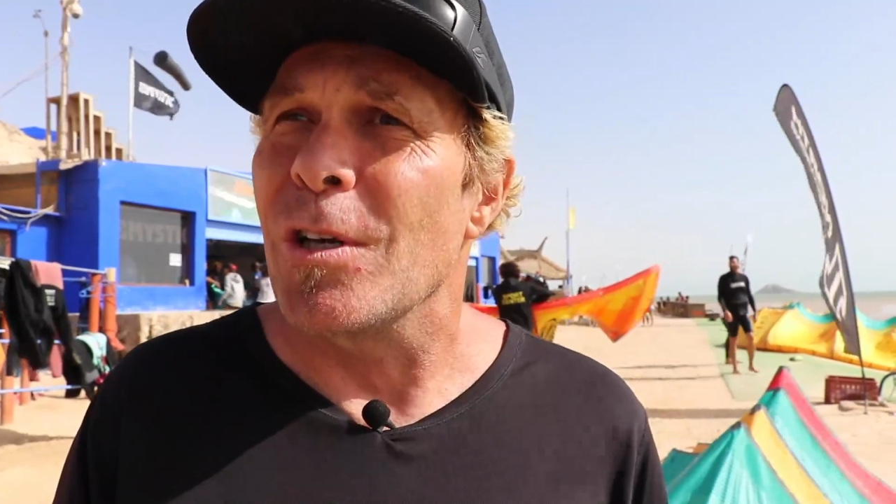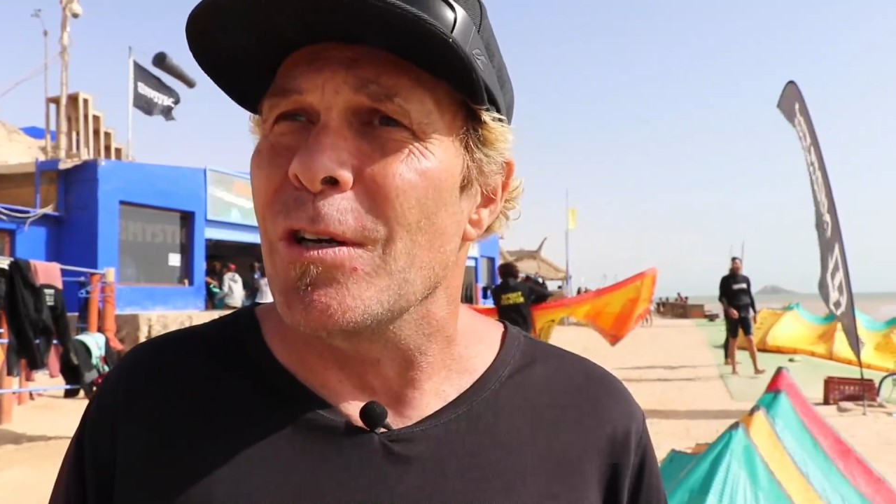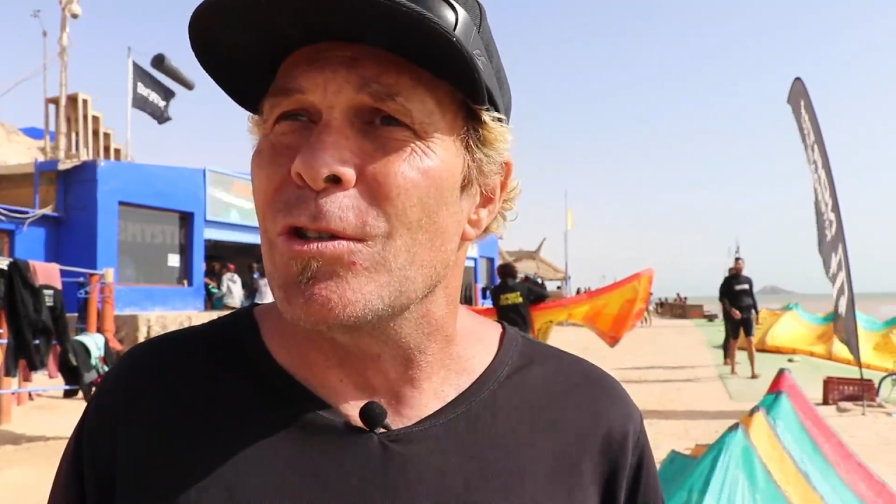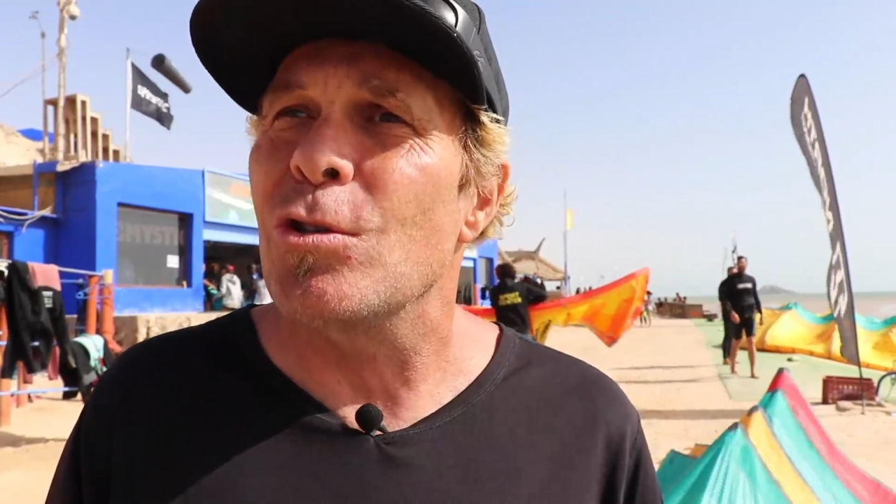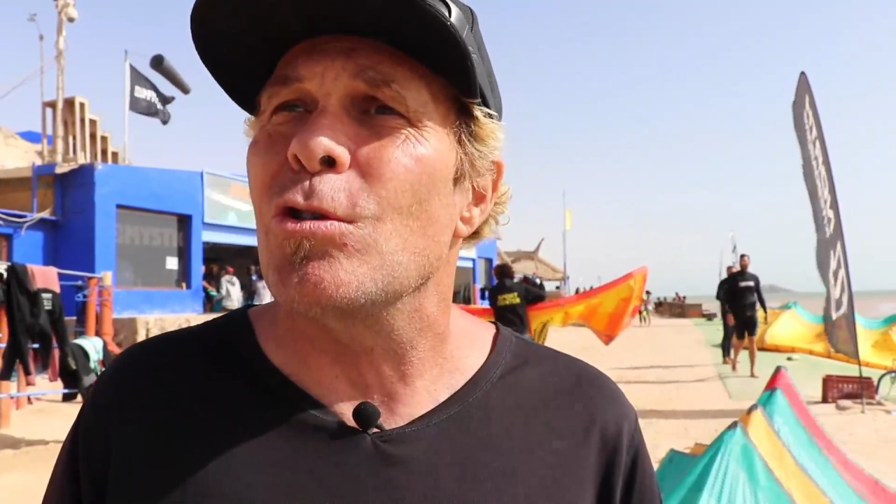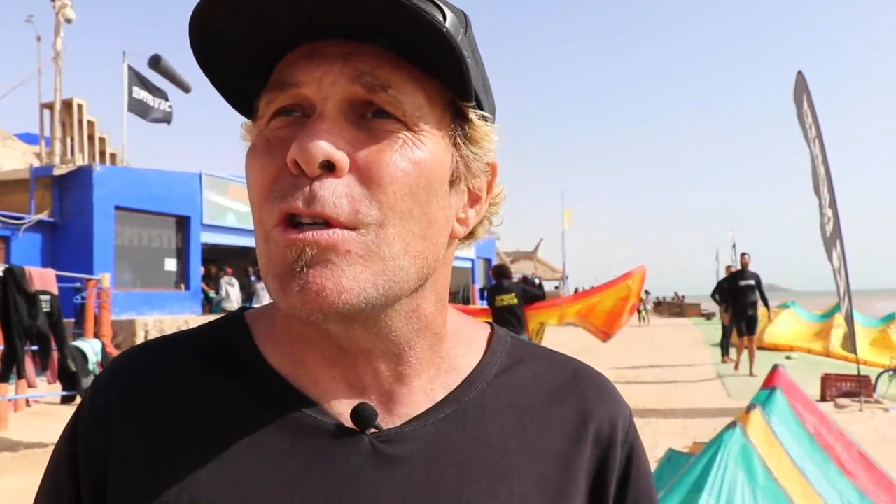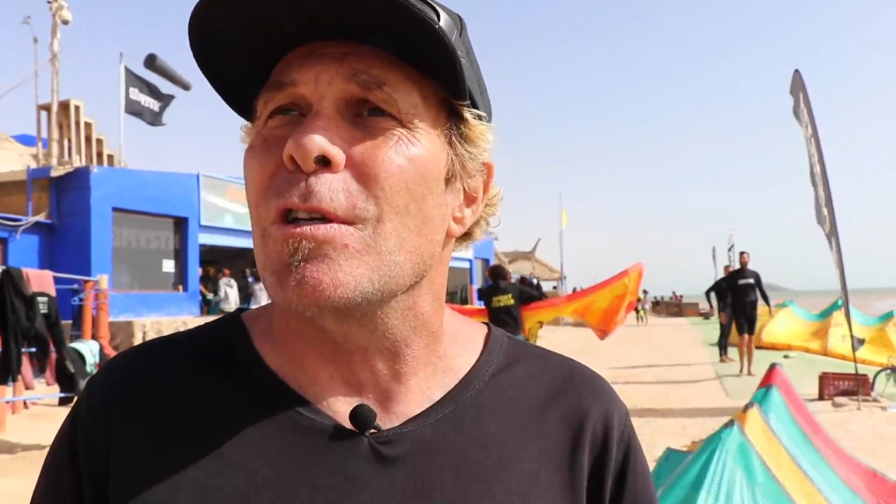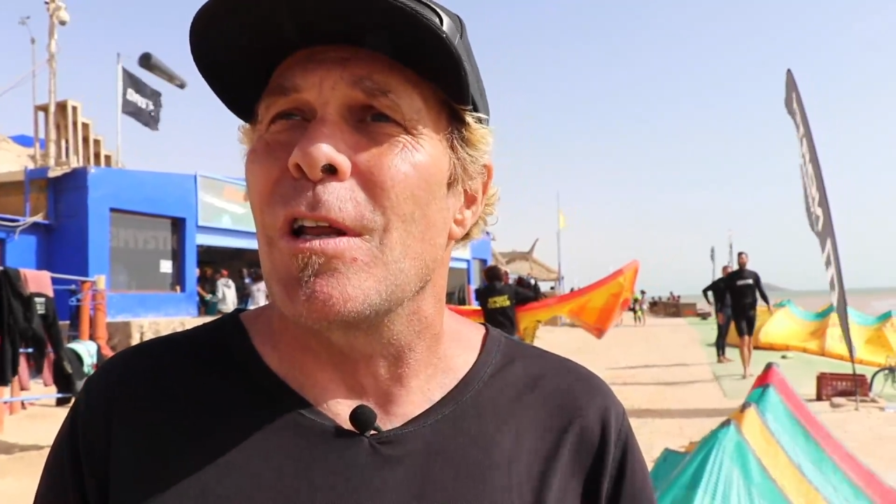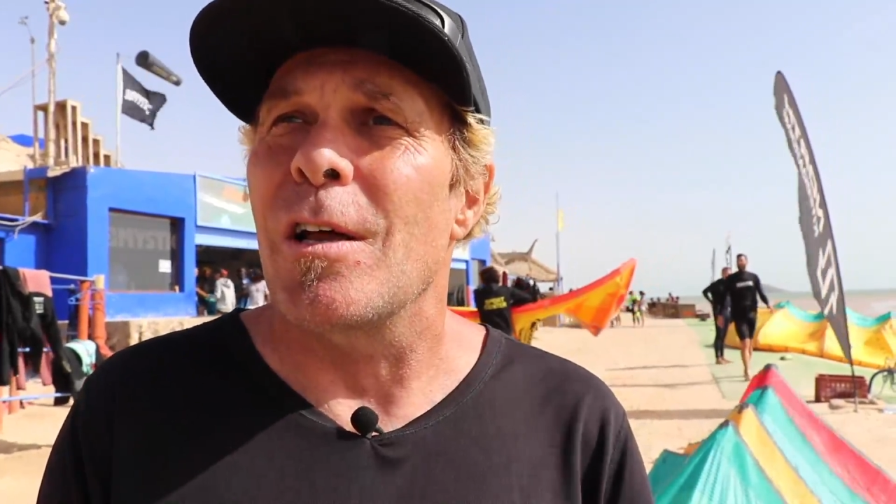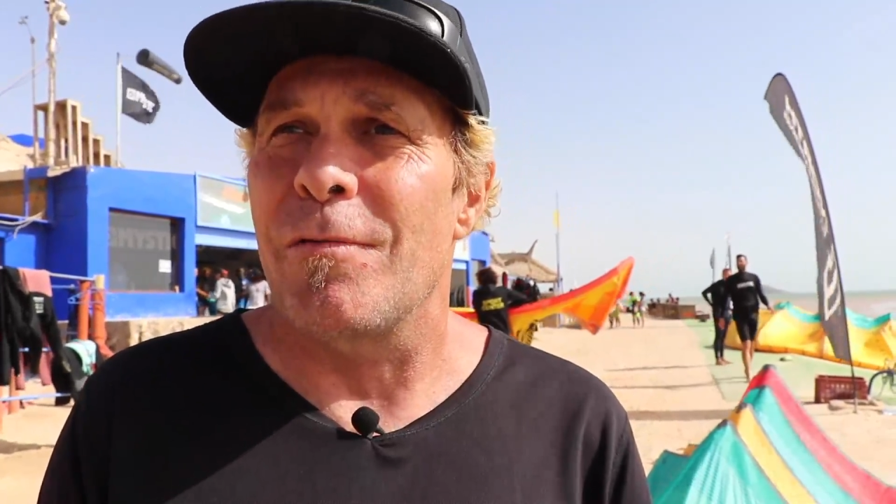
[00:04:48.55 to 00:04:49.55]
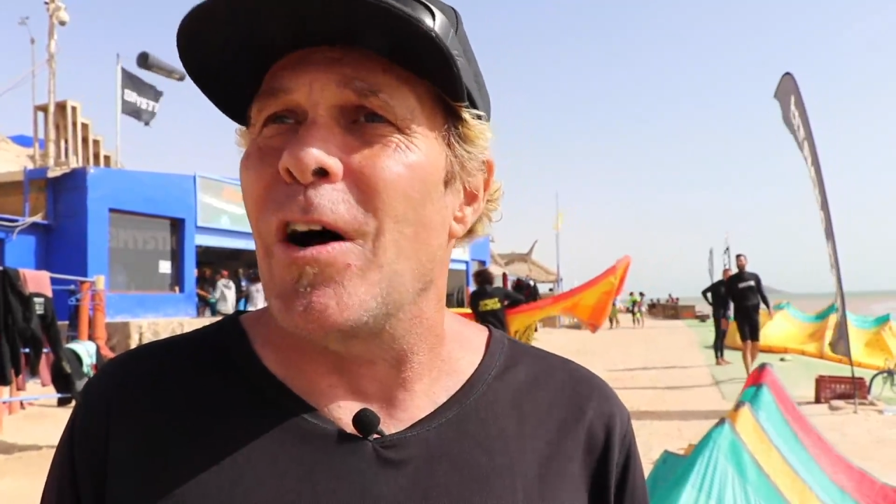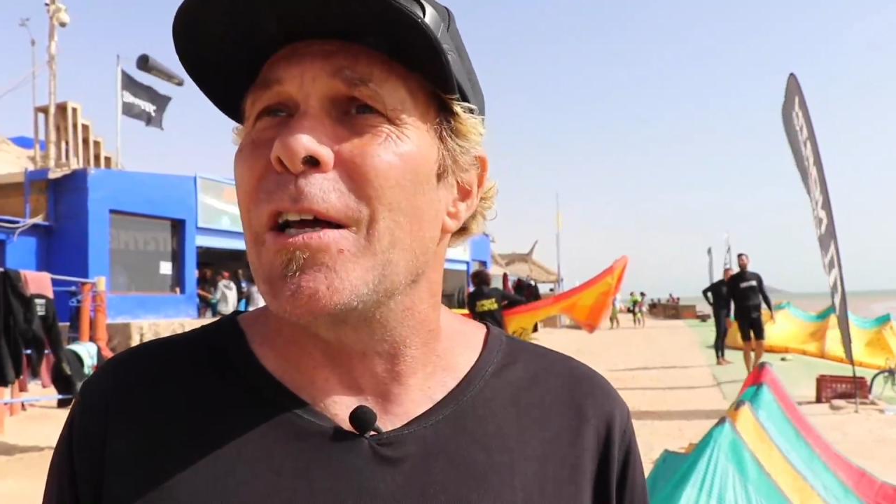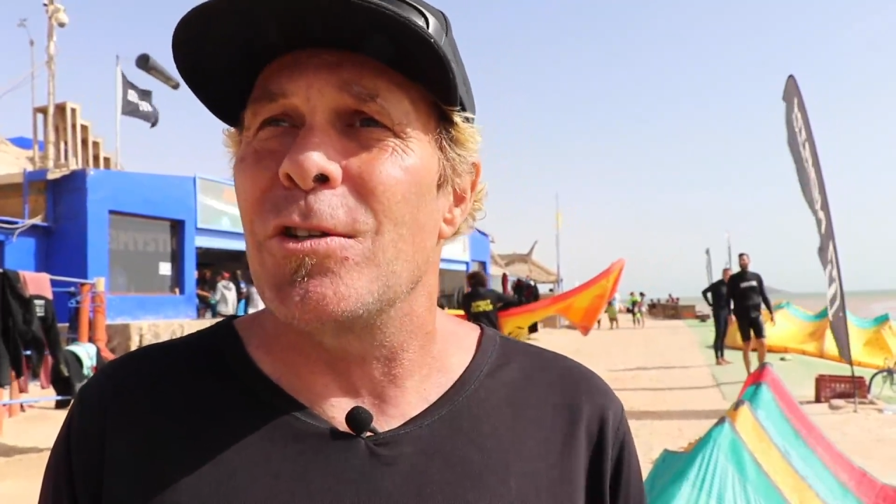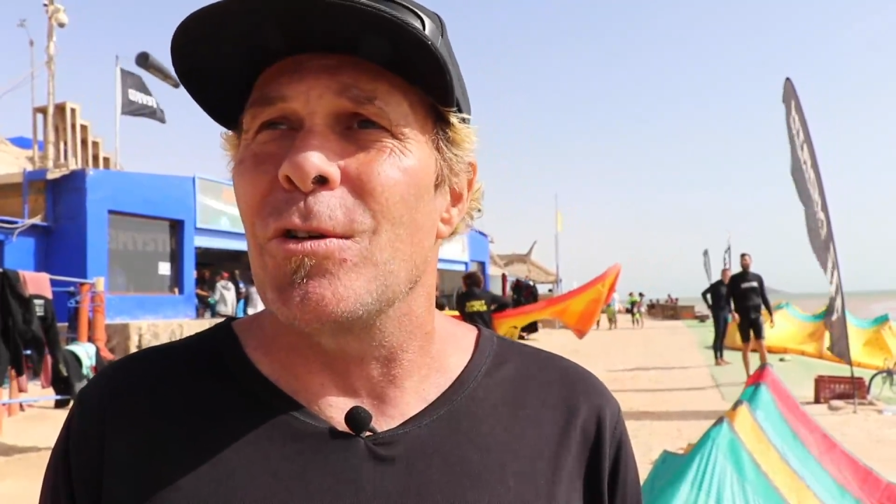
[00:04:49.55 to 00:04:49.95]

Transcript: It's usually a lot of fine